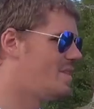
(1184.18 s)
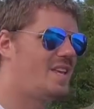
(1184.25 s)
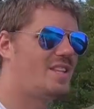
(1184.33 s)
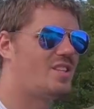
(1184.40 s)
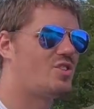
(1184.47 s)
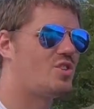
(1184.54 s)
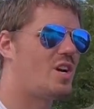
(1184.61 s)

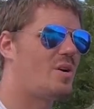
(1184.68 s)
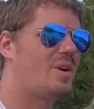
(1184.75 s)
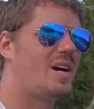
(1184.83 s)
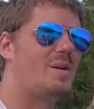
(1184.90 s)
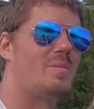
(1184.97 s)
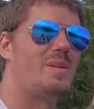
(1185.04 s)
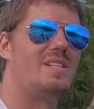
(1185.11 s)
Thinking the trout
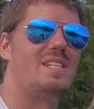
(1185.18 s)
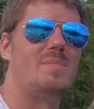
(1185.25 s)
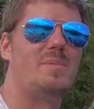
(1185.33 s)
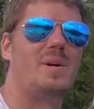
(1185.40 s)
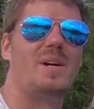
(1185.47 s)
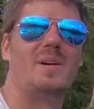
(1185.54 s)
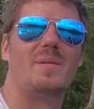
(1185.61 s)
got to be
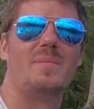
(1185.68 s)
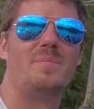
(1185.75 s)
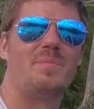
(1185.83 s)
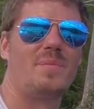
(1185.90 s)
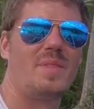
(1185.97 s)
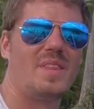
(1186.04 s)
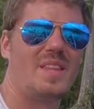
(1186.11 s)
deeper.
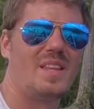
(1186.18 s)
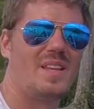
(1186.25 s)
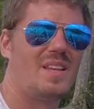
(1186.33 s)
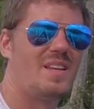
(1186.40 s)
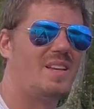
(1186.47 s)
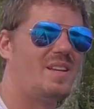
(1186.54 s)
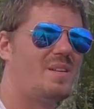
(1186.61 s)

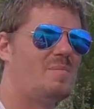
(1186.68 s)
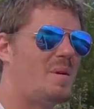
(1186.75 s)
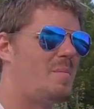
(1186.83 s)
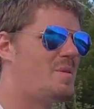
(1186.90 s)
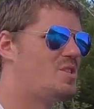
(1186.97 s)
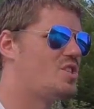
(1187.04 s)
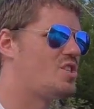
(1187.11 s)

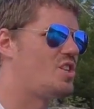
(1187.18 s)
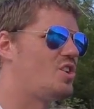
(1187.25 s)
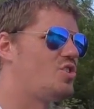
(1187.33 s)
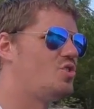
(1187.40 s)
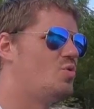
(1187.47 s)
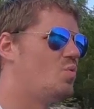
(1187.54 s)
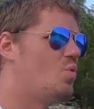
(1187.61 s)
Maybe it's just a
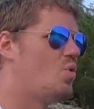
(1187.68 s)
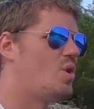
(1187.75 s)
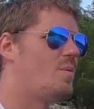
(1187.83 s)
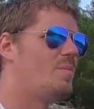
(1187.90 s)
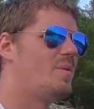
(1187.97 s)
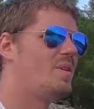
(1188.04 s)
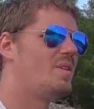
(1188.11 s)
little too
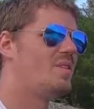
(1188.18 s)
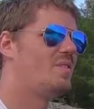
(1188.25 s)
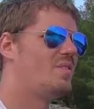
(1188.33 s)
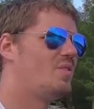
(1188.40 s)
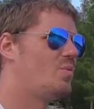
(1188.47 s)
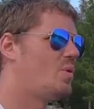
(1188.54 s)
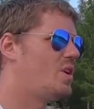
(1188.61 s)
warm.
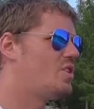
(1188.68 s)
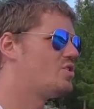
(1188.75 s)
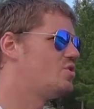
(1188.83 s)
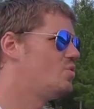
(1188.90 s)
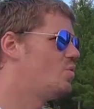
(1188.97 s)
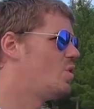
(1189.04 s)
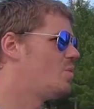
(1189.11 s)
The
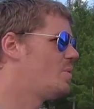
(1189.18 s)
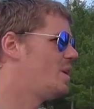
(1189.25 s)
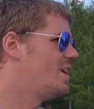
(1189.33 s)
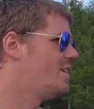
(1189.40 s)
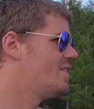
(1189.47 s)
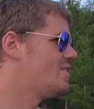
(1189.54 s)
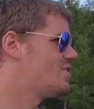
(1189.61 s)
water's too warm
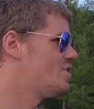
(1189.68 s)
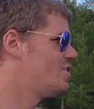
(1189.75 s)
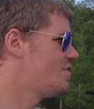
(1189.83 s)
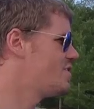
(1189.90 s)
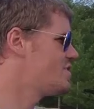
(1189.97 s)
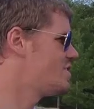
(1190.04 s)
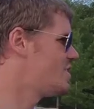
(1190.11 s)
right now on the
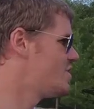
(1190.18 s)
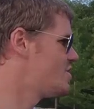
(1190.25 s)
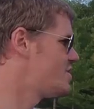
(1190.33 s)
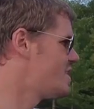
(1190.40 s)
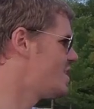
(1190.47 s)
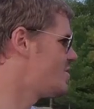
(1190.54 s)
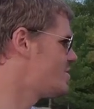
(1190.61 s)
surface, and they're
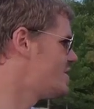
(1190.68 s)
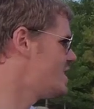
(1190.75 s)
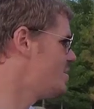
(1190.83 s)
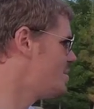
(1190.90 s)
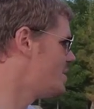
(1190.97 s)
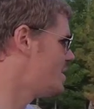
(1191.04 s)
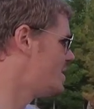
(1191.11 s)
just out
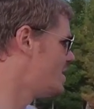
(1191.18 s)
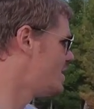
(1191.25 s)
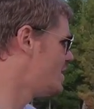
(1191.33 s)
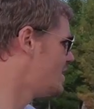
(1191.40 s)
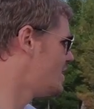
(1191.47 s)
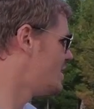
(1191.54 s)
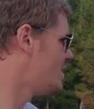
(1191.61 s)
deep.
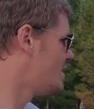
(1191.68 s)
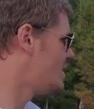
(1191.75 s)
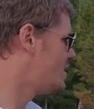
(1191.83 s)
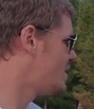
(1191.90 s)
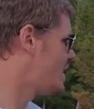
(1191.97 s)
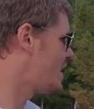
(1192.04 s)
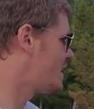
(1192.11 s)

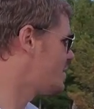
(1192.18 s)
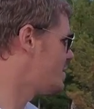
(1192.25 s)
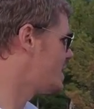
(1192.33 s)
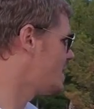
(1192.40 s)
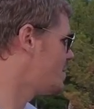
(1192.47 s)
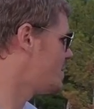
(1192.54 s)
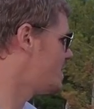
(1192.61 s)
They're not going to
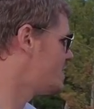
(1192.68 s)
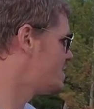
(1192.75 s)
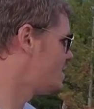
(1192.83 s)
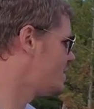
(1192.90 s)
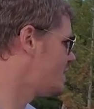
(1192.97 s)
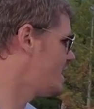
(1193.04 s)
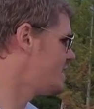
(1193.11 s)
be coming in
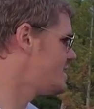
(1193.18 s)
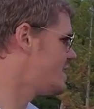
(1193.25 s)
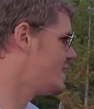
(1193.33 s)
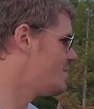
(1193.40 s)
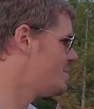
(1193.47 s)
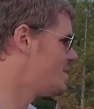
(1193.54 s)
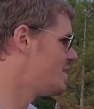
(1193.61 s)
until
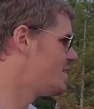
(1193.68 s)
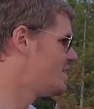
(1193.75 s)
nighttime.